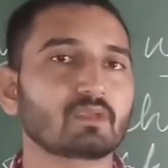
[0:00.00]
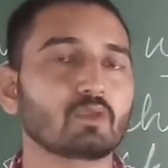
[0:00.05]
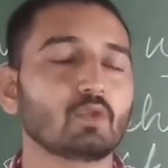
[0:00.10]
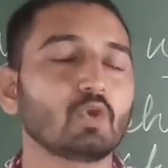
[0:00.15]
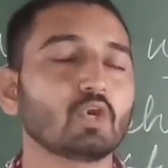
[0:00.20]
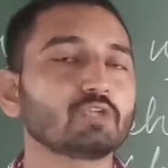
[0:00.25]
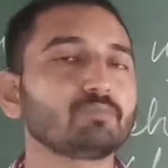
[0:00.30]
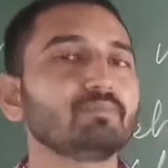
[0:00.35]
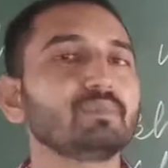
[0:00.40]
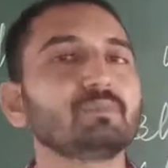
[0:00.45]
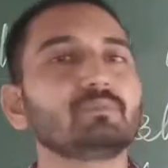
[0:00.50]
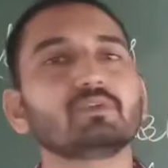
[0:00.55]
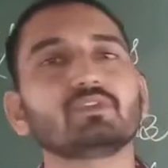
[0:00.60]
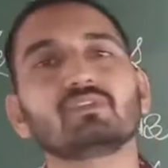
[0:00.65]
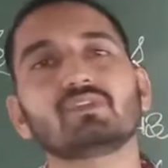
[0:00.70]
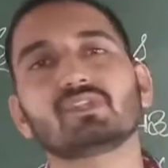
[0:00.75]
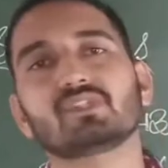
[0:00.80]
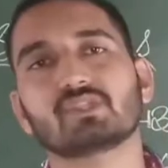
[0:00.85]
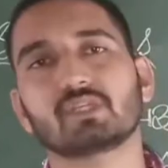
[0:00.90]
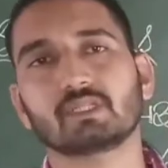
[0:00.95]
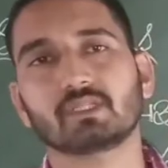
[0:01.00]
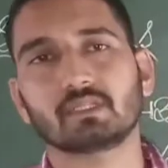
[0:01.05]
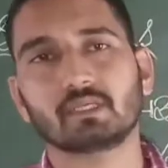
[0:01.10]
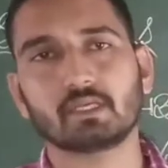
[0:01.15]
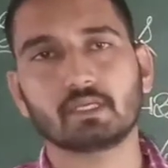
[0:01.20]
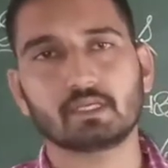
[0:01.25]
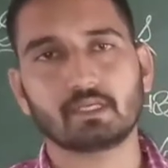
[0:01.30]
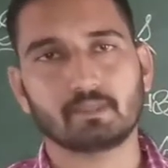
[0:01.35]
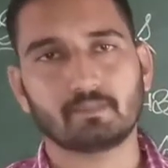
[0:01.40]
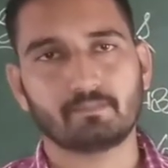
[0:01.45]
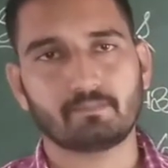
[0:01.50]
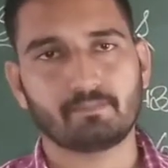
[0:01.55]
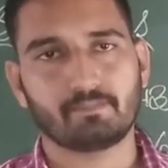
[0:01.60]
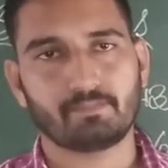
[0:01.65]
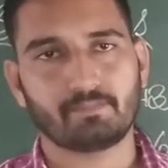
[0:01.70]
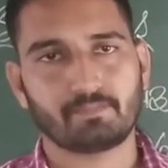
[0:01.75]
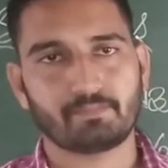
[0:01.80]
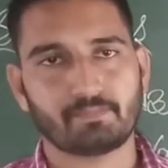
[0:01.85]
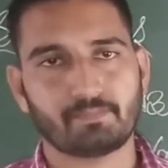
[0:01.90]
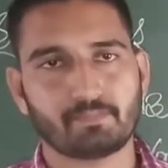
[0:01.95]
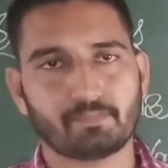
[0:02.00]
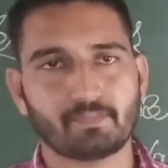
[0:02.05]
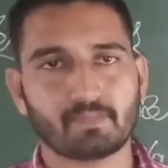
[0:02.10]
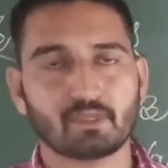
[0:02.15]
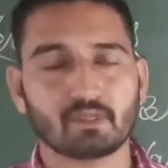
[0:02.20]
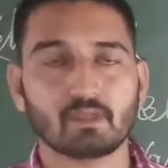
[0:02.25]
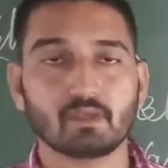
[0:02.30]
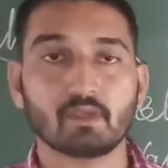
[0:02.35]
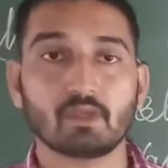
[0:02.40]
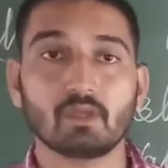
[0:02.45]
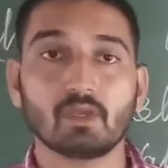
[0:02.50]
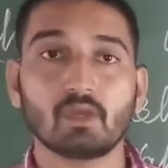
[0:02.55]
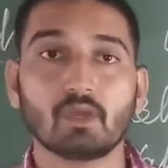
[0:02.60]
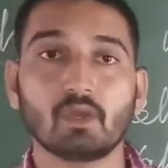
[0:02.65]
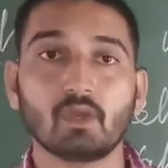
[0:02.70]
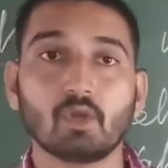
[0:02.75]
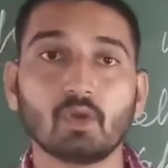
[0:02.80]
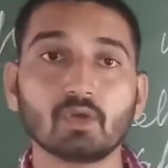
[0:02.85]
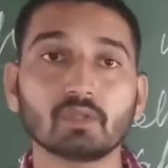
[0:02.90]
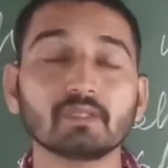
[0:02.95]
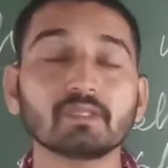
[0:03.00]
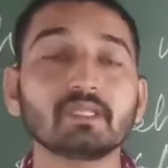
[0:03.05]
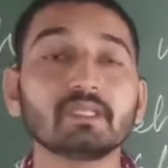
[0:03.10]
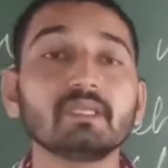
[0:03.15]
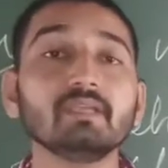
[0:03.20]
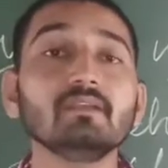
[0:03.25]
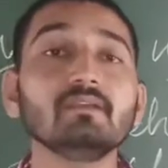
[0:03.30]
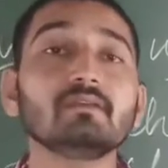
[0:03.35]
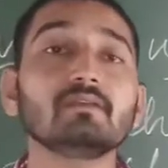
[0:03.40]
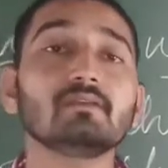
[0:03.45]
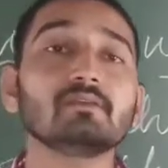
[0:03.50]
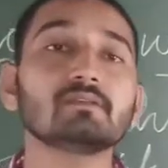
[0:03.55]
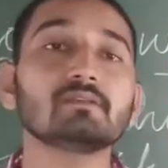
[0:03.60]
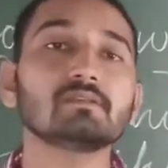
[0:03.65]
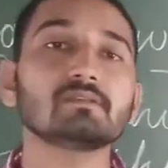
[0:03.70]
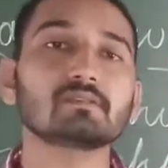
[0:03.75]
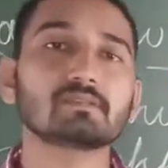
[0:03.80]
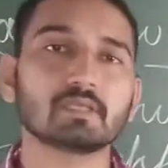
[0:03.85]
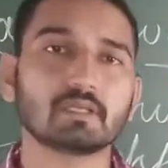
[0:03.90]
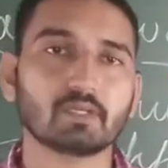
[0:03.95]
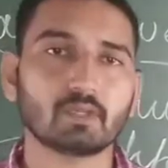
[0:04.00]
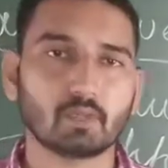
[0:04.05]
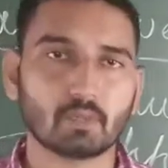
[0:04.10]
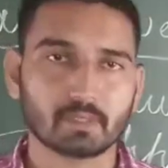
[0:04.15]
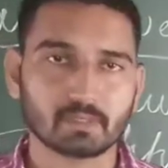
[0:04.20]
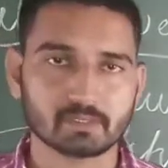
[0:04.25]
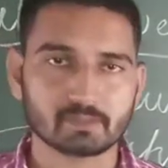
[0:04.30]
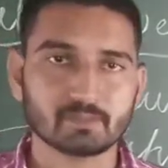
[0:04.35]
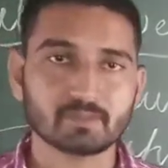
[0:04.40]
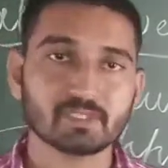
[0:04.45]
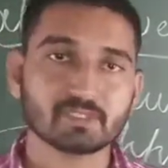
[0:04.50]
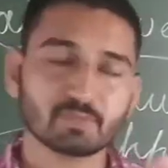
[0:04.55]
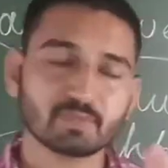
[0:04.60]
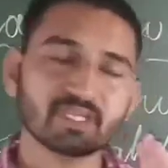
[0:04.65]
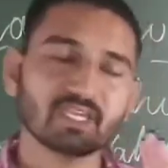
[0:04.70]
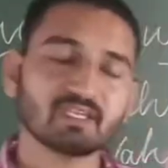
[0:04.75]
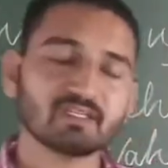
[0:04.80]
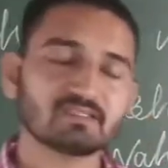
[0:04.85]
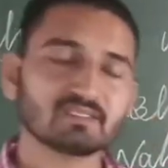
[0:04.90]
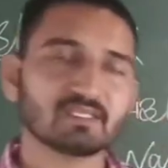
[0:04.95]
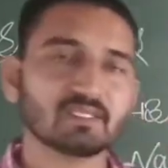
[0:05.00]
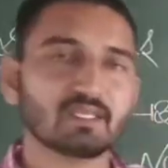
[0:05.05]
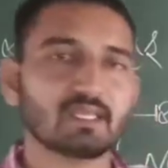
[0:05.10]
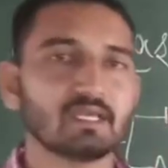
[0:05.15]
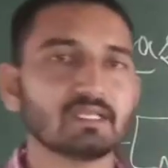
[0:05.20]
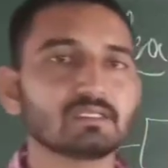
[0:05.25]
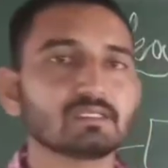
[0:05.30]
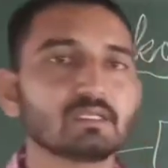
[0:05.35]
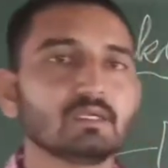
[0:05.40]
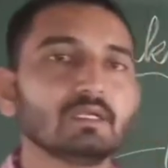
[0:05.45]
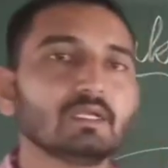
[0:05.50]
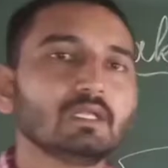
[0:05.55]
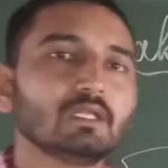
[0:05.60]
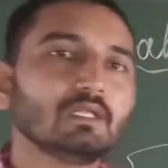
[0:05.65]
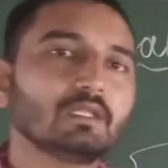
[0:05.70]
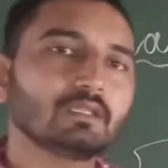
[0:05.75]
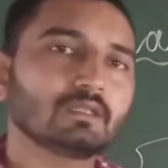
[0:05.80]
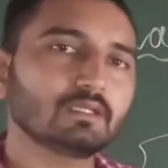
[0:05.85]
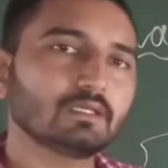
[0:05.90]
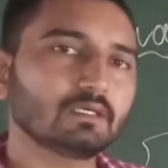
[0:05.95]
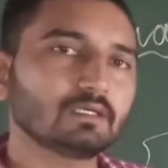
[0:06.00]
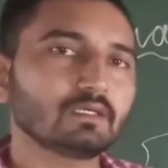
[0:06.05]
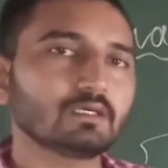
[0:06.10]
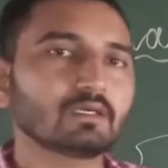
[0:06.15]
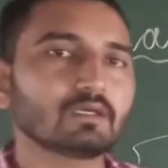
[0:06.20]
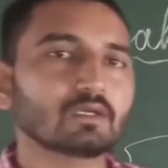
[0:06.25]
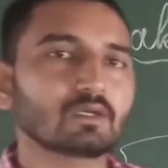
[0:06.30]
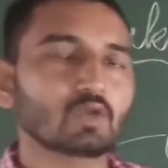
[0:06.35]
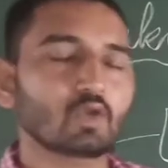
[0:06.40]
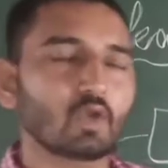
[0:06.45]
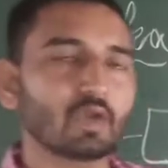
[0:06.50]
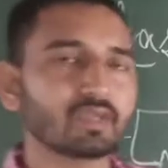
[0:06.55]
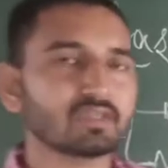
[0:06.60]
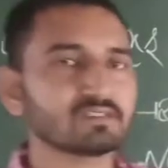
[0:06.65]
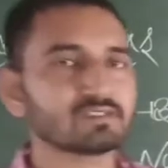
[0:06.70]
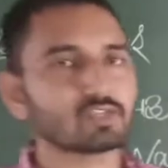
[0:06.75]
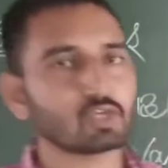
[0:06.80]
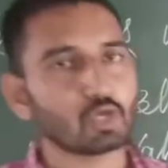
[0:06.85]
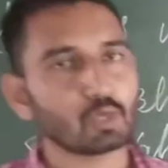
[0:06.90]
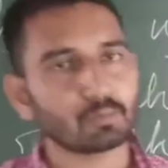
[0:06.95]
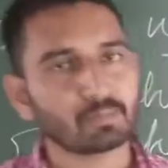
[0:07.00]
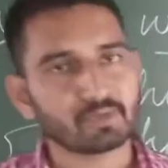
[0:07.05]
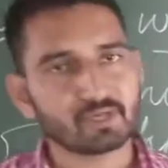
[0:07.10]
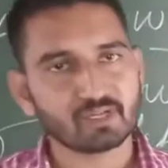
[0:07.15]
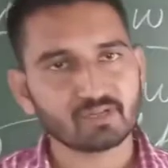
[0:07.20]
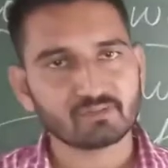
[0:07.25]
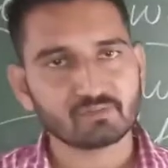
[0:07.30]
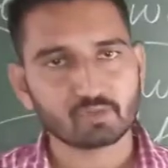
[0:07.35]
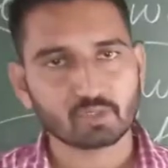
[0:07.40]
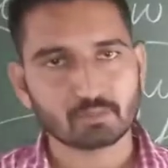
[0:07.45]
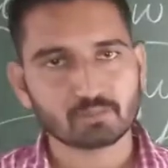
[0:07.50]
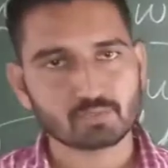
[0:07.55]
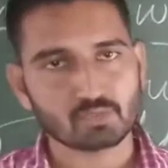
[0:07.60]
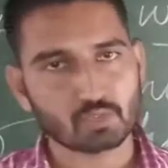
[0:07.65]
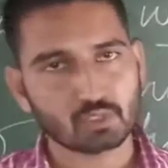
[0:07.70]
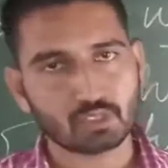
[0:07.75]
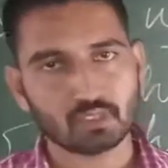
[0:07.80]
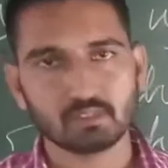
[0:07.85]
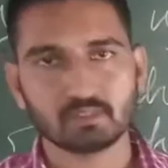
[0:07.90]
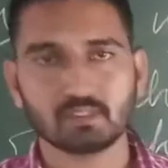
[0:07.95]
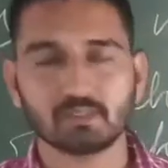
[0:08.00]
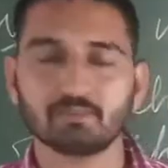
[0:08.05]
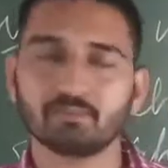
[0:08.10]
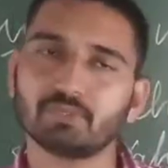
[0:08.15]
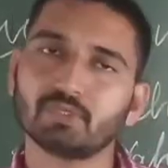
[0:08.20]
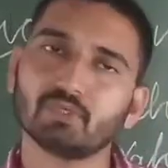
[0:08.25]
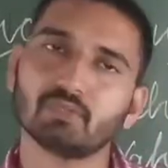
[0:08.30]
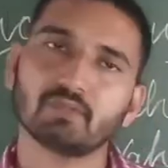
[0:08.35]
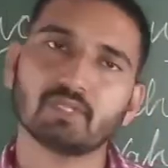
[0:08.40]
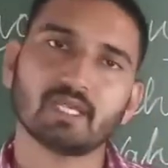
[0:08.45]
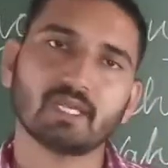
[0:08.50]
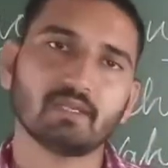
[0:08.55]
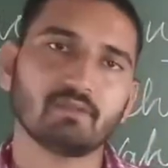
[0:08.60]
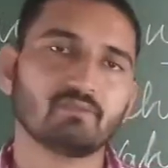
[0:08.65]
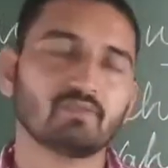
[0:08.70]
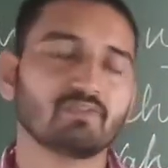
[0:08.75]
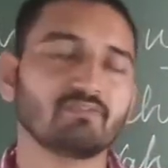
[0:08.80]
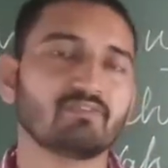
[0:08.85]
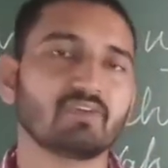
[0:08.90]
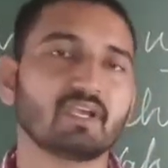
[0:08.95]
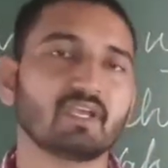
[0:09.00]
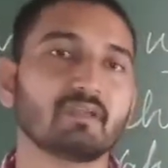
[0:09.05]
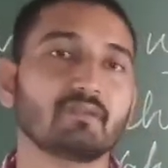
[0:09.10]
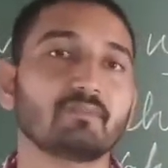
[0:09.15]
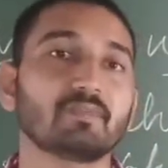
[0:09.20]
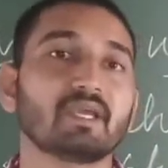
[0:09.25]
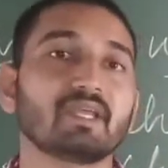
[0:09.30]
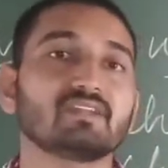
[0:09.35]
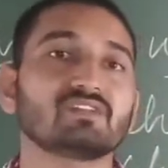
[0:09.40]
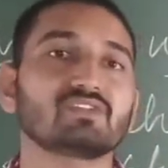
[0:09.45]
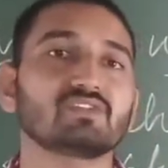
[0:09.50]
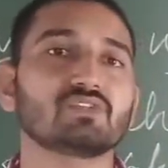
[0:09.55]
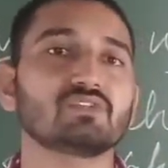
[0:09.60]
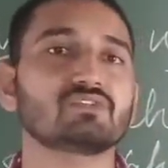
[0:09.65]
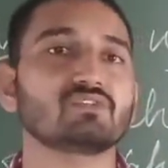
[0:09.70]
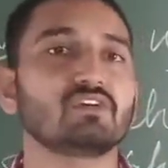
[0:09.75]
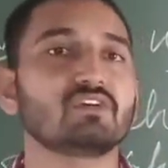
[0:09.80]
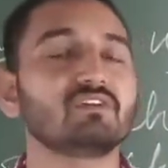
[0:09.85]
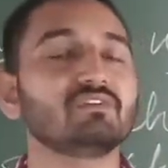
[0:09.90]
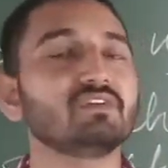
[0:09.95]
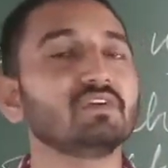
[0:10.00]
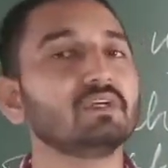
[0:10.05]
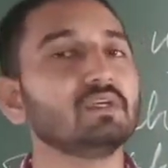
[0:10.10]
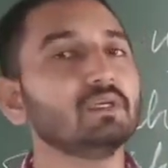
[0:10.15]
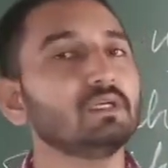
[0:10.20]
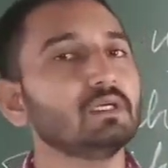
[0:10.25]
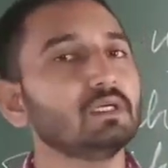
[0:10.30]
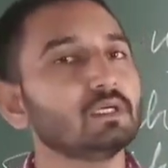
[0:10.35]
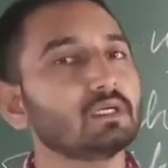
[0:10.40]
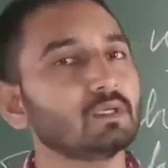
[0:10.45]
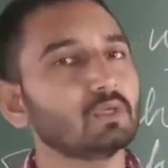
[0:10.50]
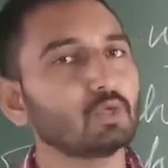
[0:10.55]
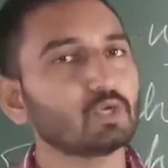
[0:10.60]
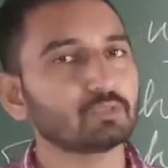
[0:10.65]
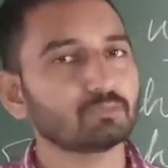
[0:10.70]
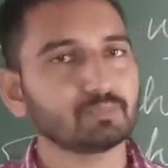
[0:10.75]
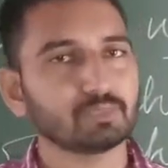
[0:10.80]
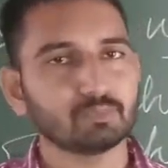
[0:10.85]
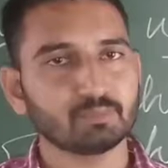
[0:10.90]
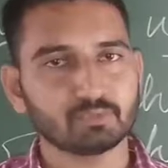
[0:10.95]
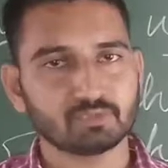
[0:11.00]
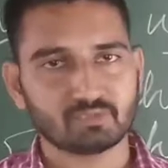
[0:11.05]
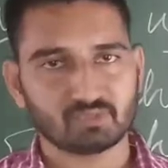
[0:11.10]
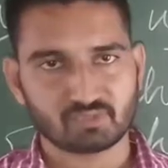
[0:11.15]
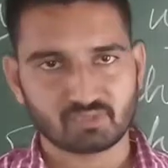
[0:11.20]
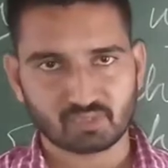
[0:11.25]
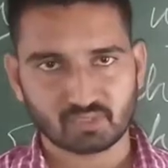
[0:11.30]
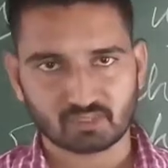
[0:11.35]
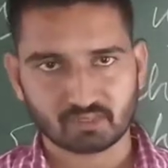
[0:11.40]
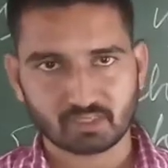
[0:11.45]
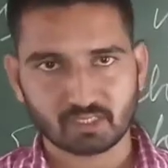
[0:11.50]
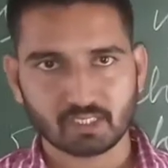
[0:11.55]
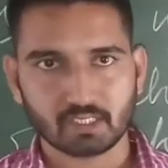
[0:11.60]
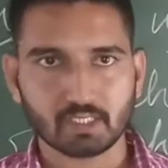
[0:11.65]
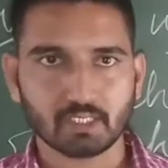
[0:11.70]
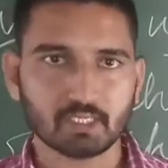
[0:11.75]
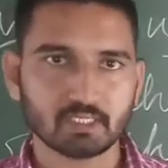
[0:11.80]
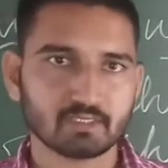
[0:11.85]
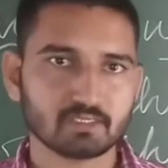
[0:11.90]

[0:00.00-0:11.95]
Gautamiputra Shatkarni on the Sak coins. Means we can say that the coins obtained from Jogathampi, on that we find mentions of Gautamiputra Shatkarni.